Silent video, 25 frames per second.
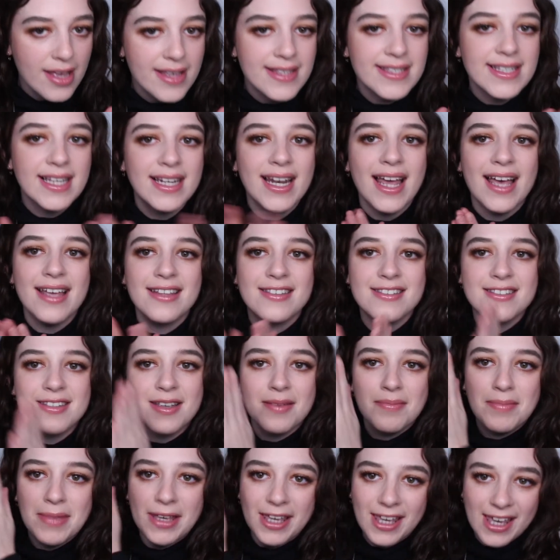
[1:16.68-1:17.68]
So let's
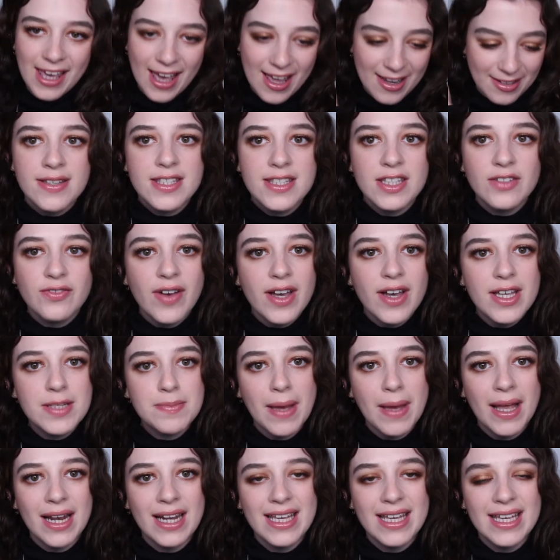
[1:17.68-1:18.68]
begin. So the
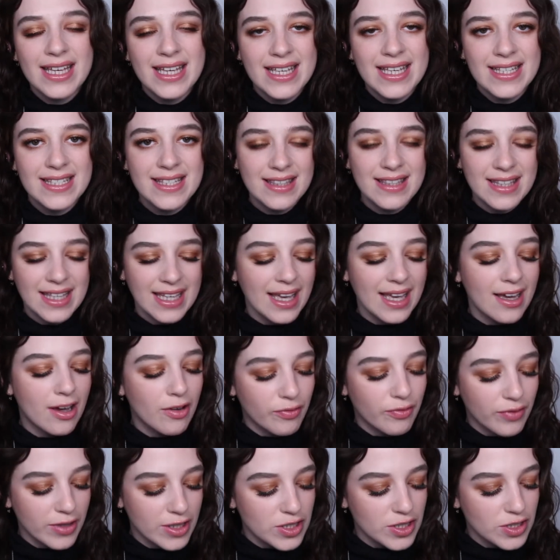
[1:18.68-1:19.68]
first palette is the
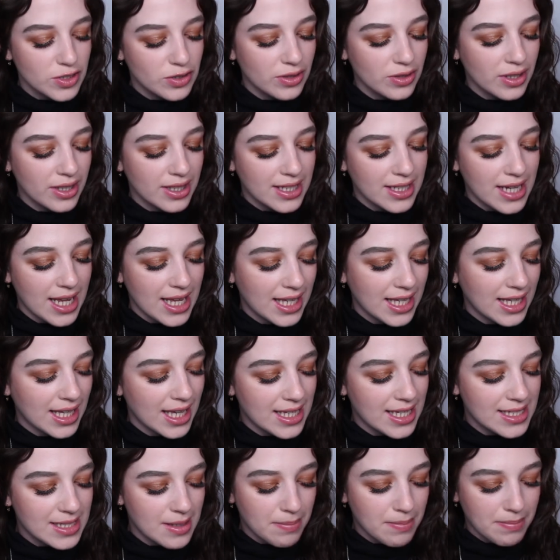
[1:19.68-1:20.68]
Original
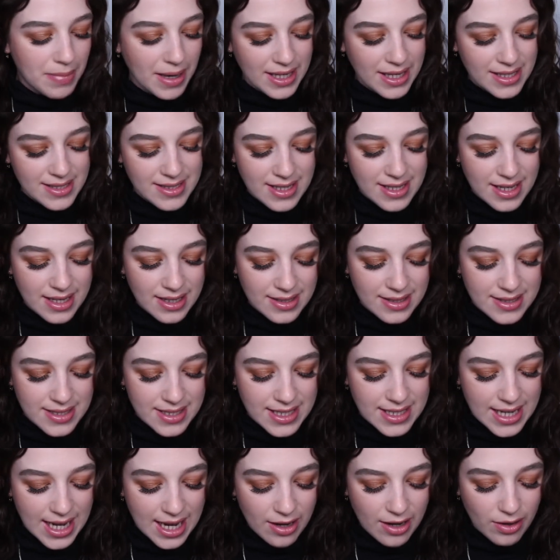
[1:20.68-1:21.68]
Naked Basics.
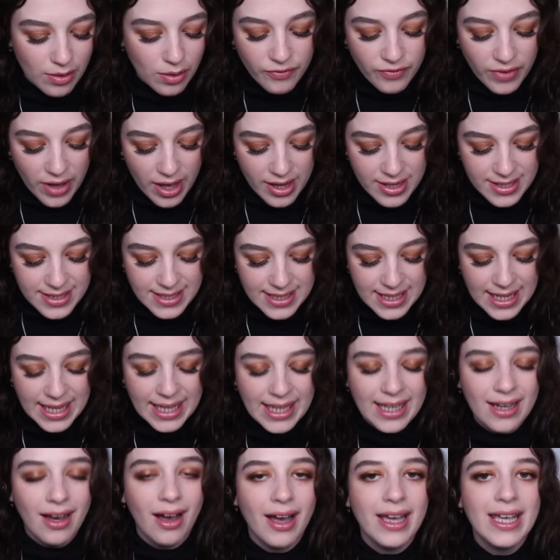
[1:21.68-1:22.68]
Now,
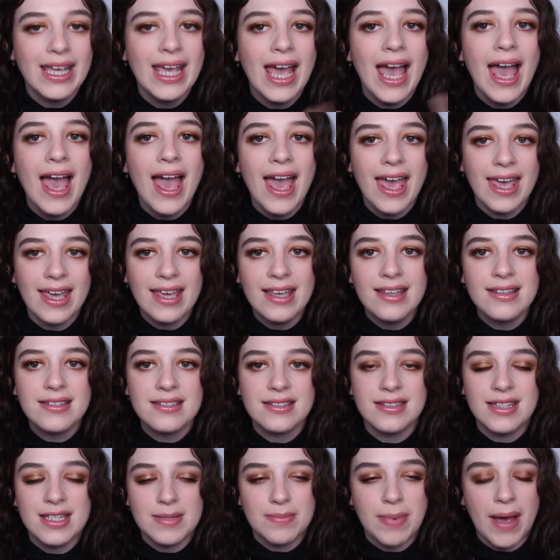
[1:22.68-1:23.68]
firstly, I hate
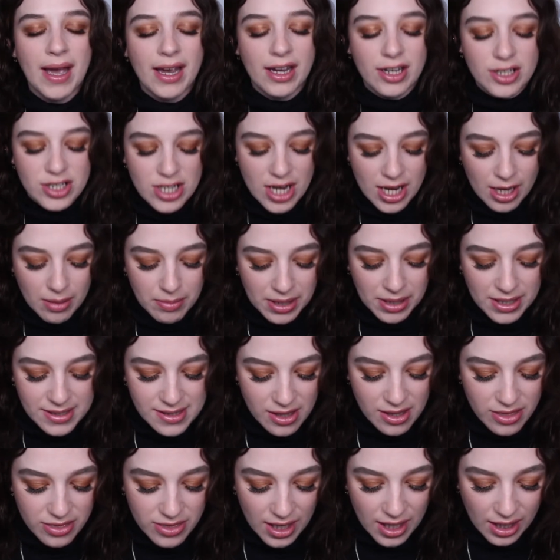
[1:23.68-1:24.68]
this packaging because
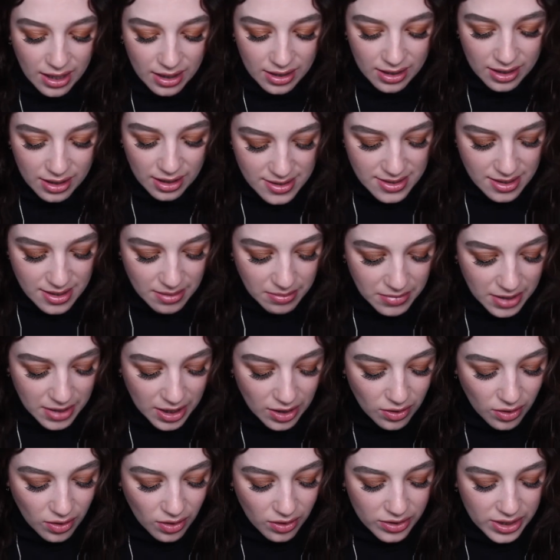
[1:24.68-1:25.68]
I think
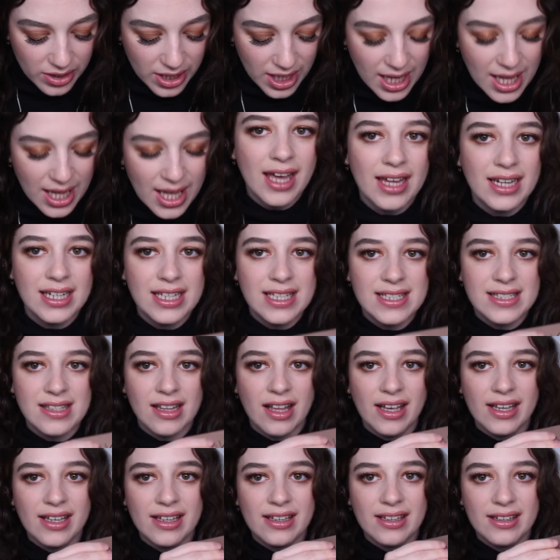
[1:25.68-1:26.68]
something got on it and it's
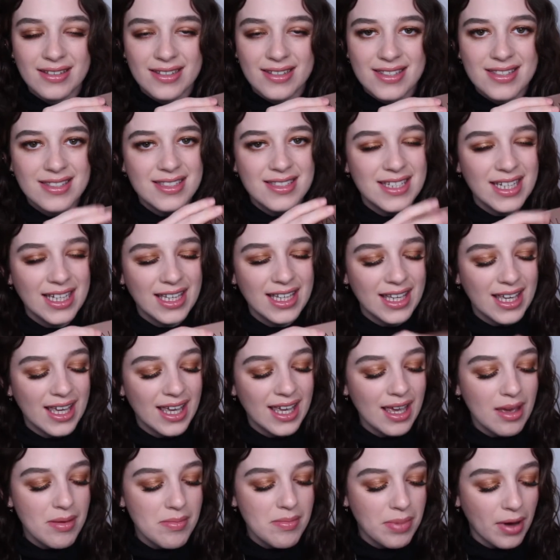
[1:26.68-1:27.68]
like
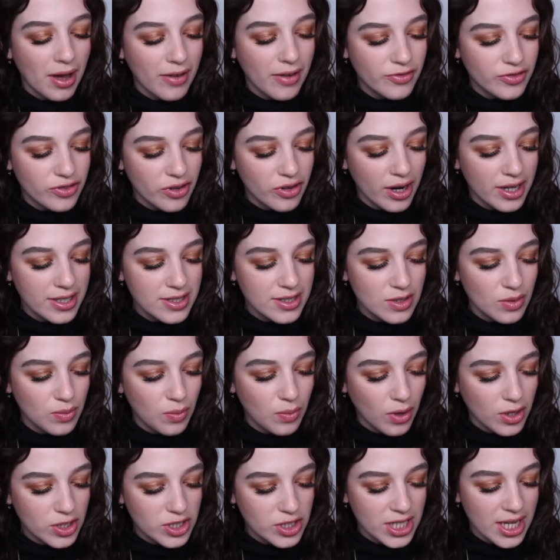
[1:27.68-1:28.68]
sticky, but I've tried to
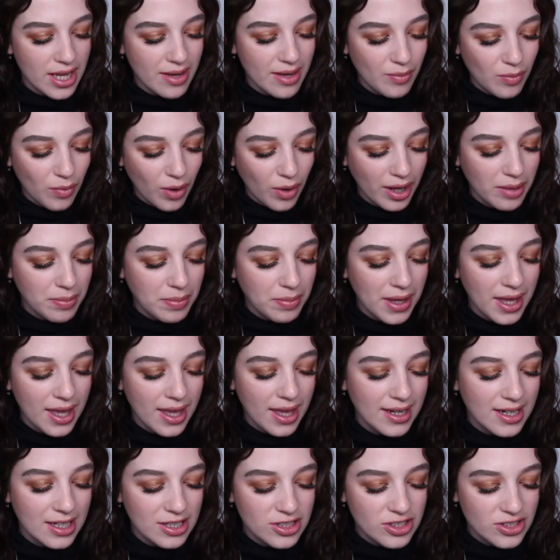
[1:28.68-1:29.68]
wash it and wipe it
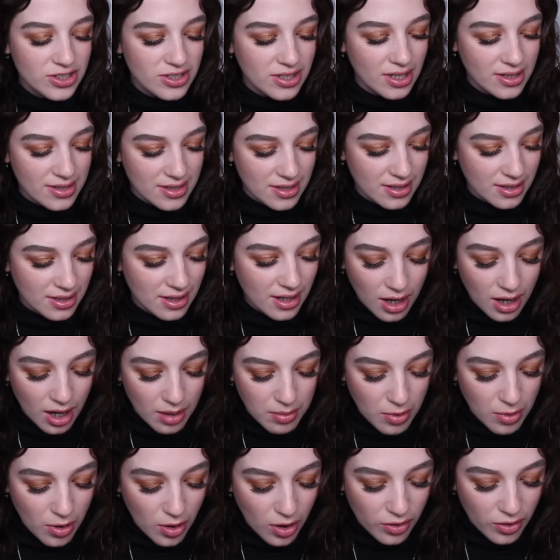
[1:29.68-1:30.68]
and it just doesn't
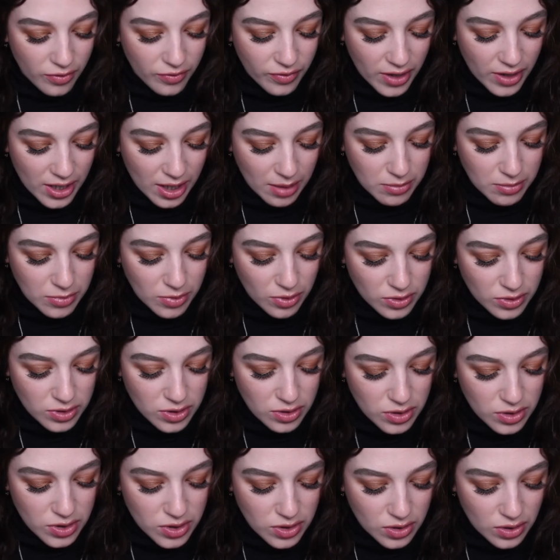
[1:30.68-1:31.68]
come off. And I'm not
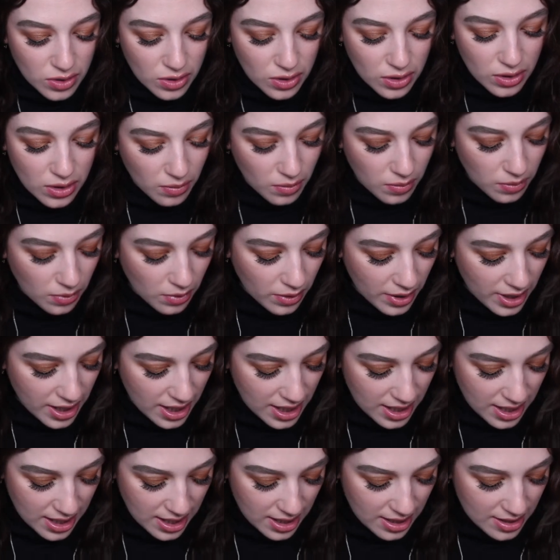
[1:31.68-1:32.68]
too sure what it
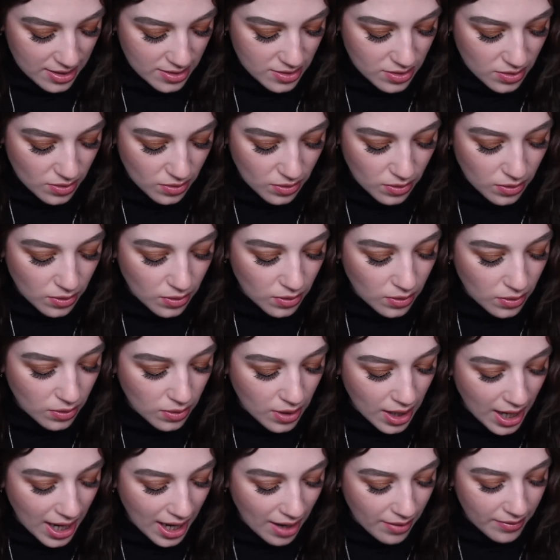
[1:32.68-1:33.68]
is
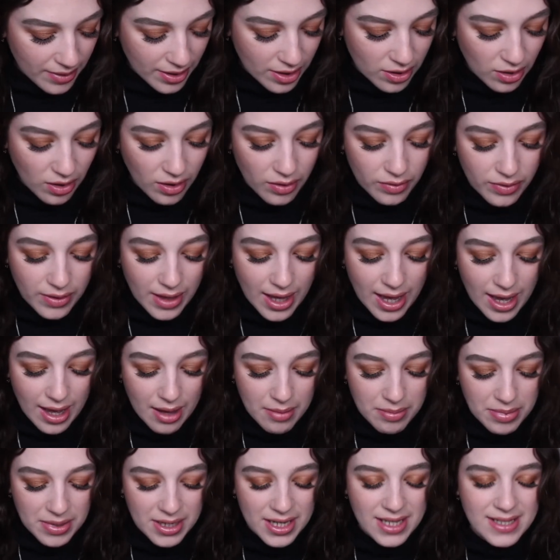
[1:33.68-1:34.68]
or how it got on
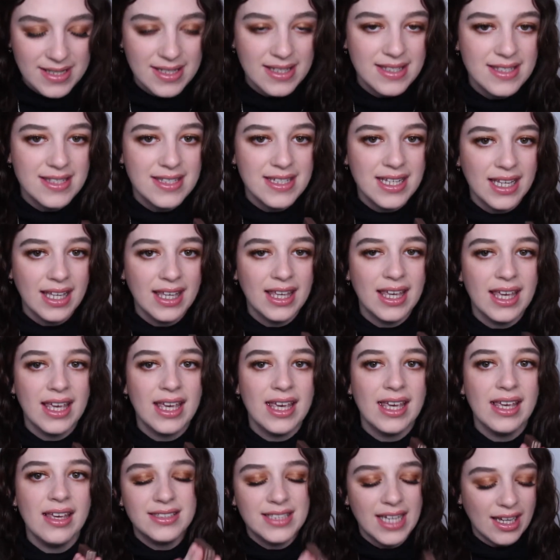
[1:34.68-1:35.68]
there, but it's a
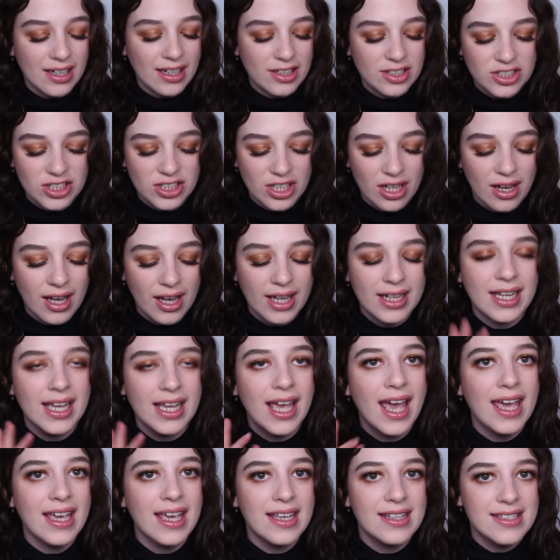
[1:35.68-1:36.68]
sticky texture and I
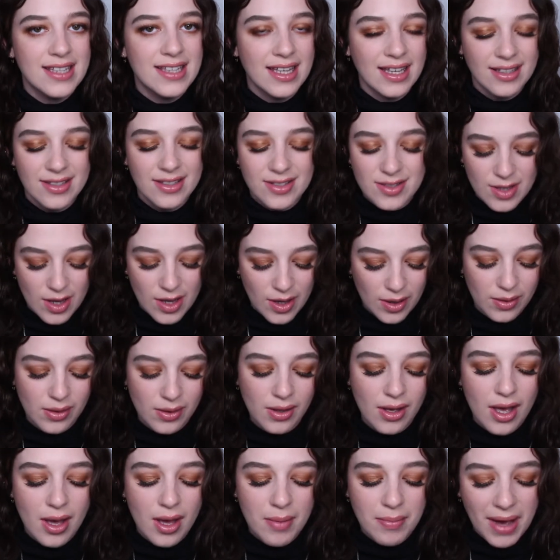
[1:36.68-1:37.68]
hate it. So
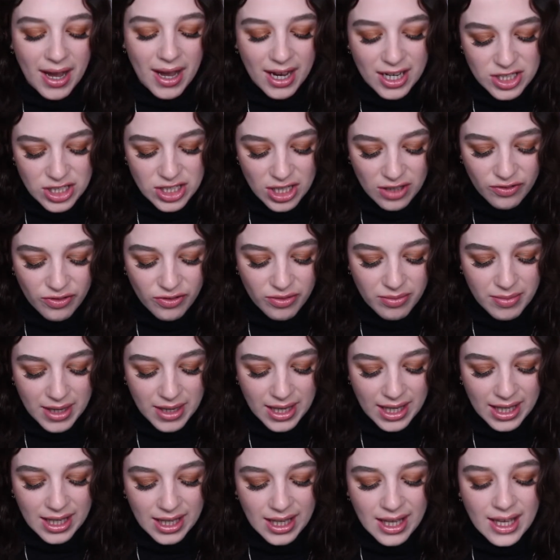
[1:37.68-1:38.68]
packaging for
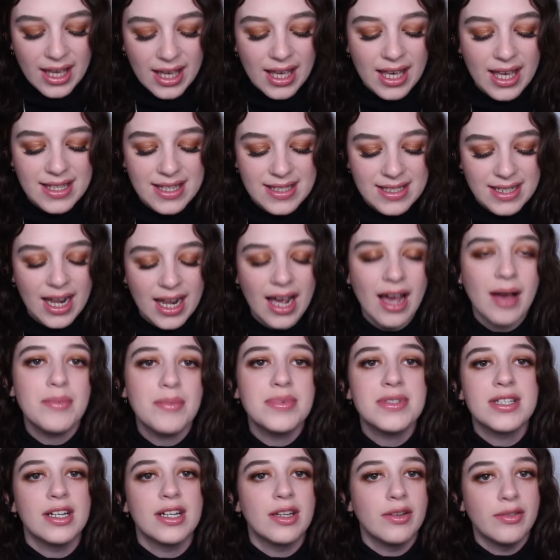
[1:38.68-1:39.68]
me is an
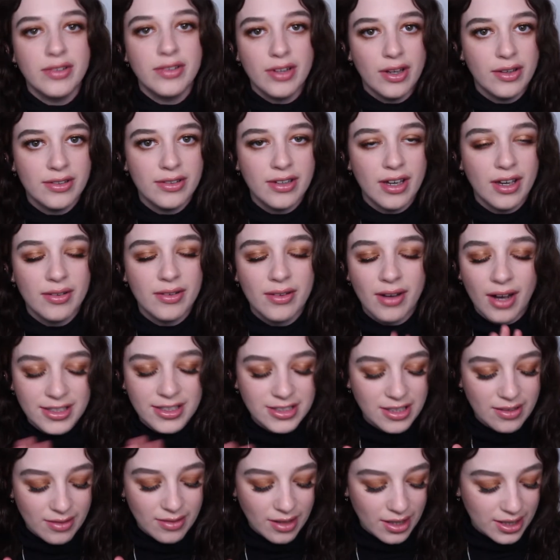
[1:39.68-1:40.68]
absolute no-go. I
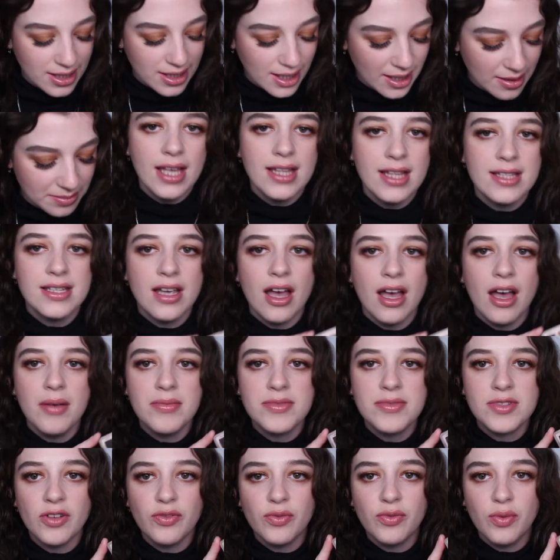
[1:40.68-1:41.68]
don't like it. In
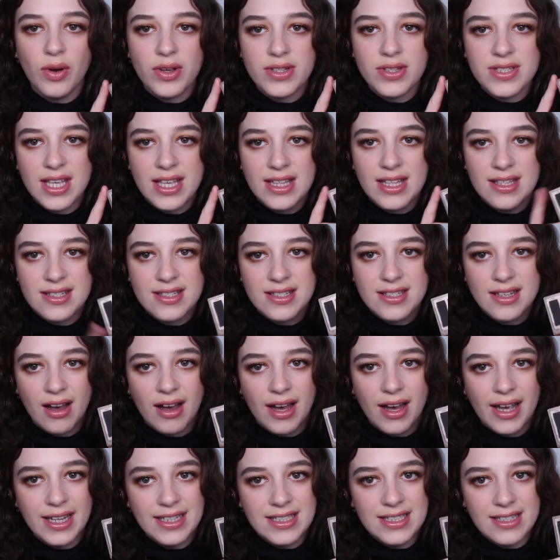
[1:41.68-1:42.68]
terms of what's
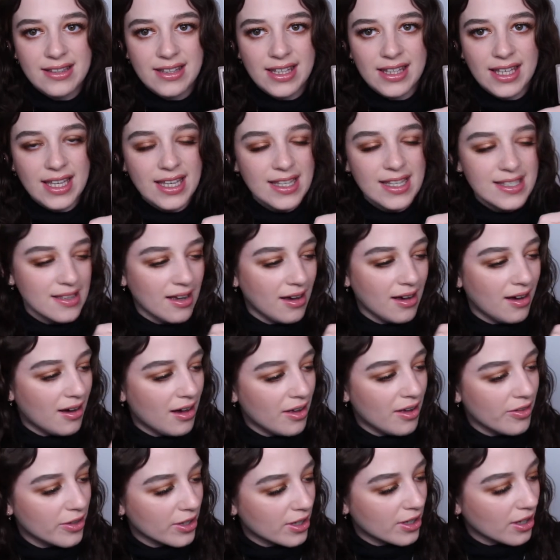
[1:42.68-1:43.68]
inside, these
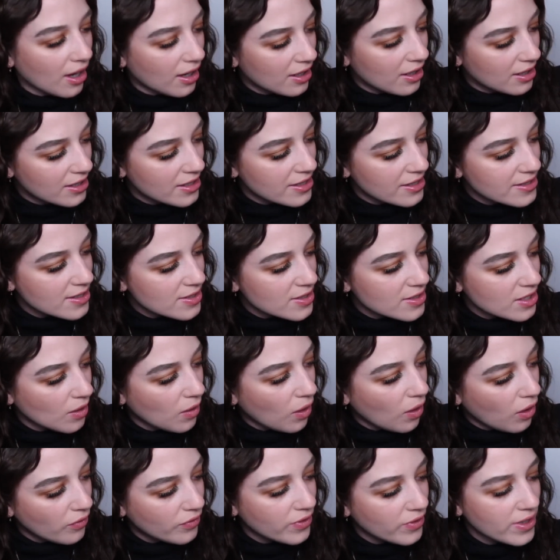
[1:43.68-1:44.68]
are the colours.
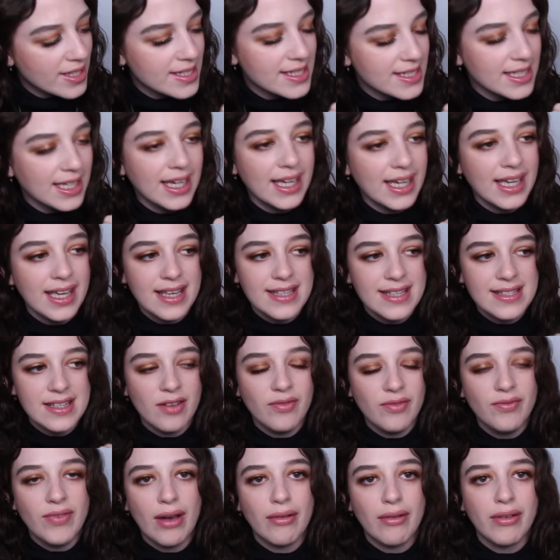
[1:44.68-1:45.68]
So obviously it is
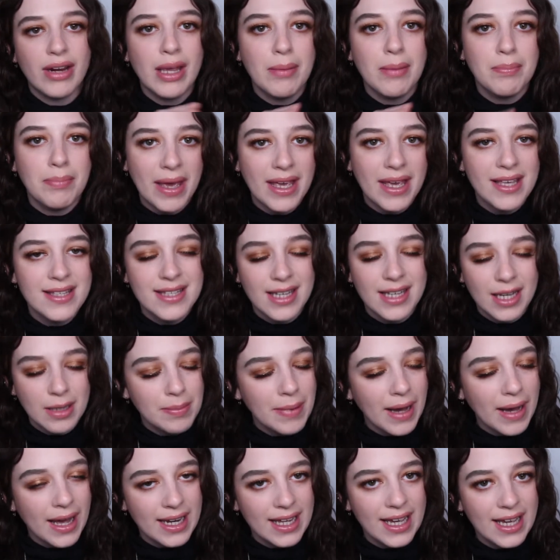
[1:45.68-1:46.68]
a very basic
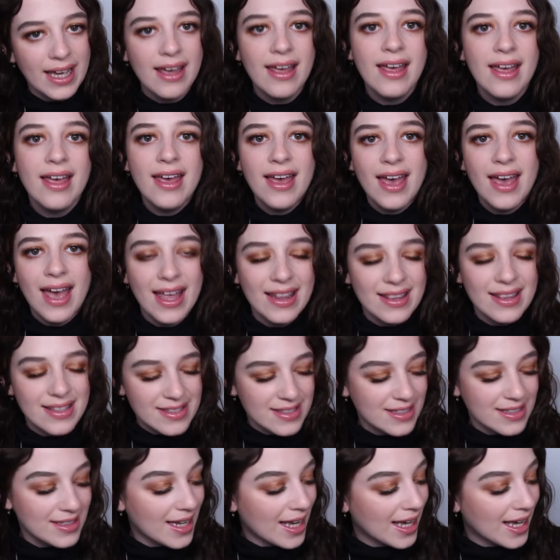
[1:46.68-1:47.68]
palette, hence
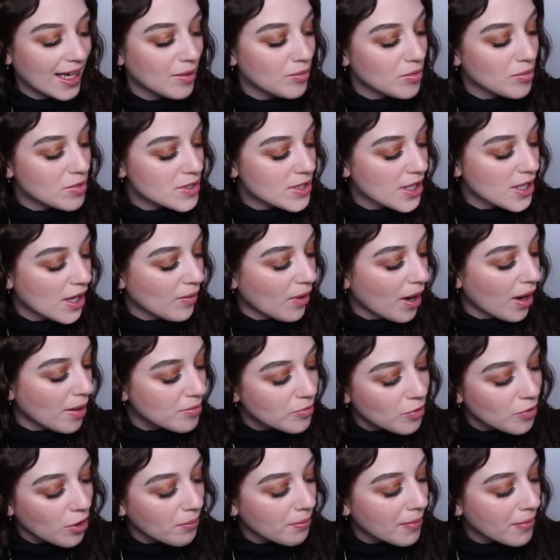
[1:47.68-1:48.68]
hence the name. So
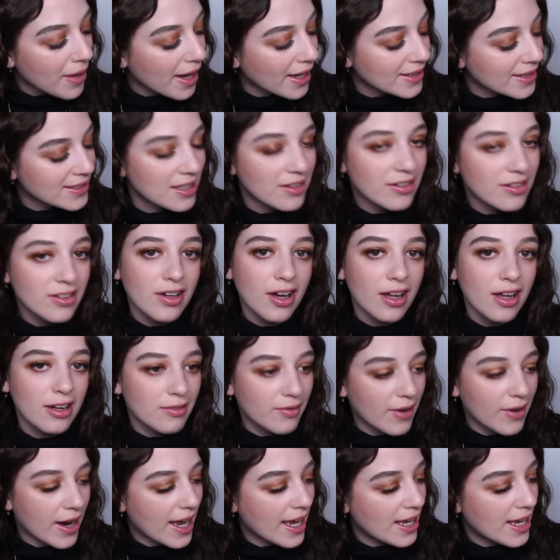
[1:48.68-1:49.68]
I'm not mad at the colour
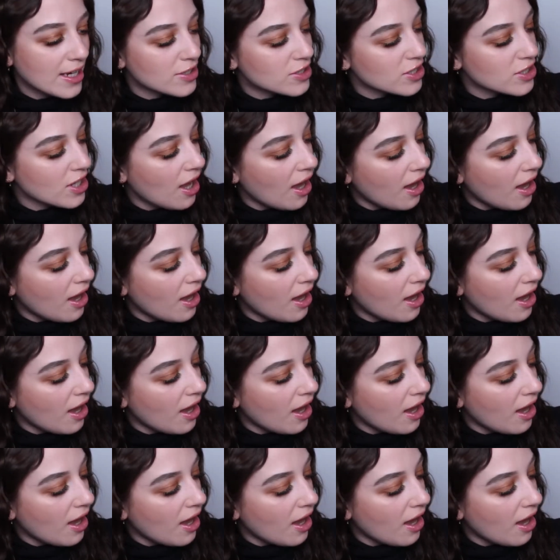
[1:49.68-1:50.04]
range.